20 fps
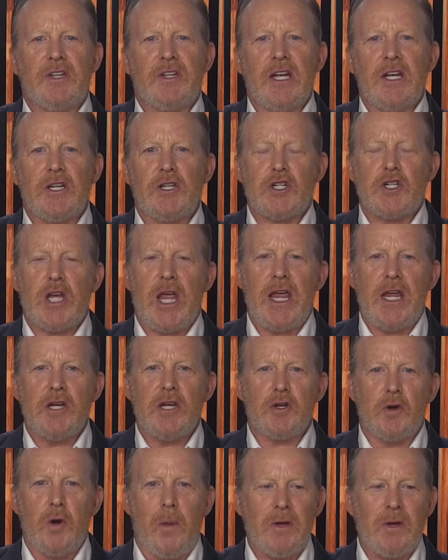did it
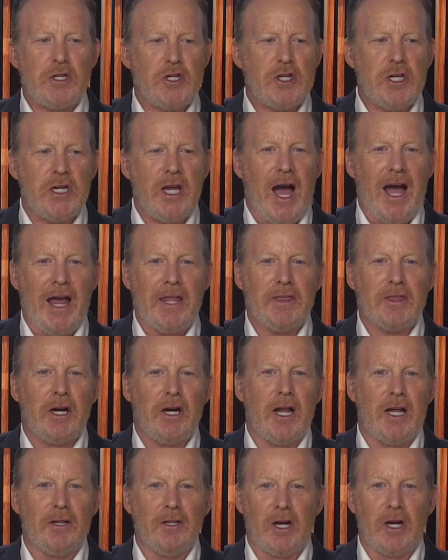change? I mean, I
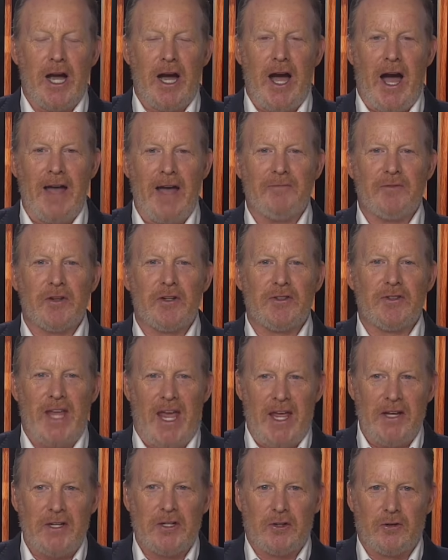thought, after
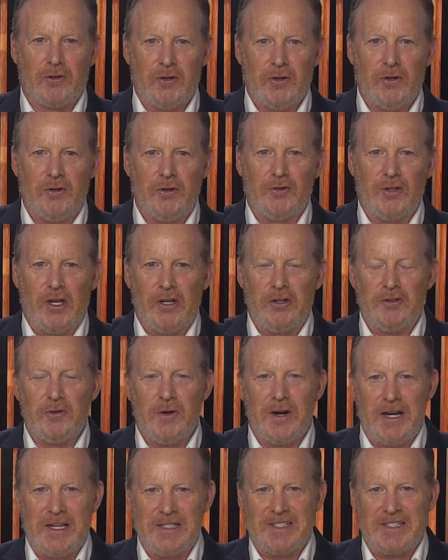Ted Cruz in
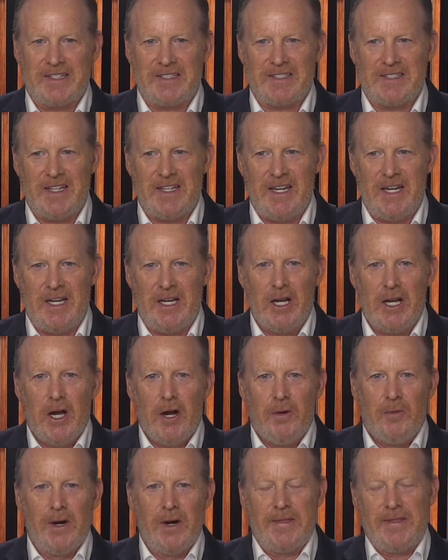2016,
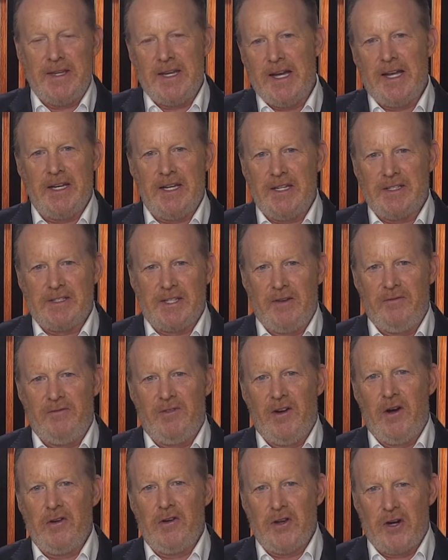where at the end he said,
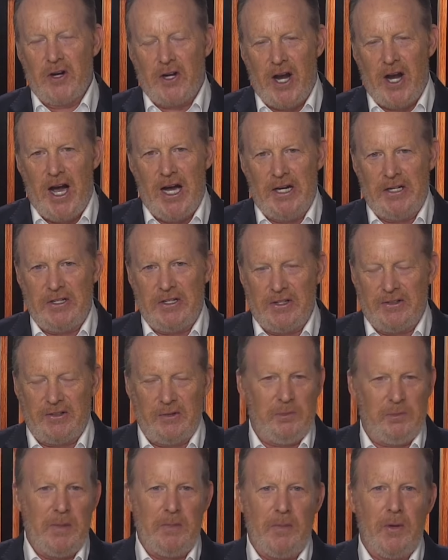vote your conscience,
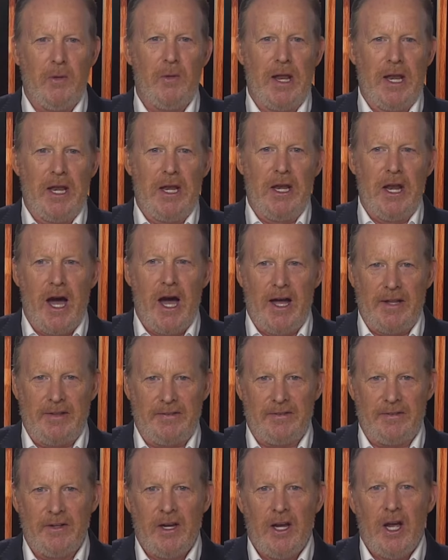and people went
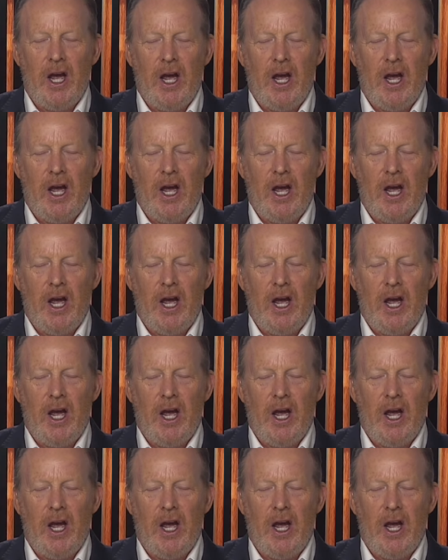nuts,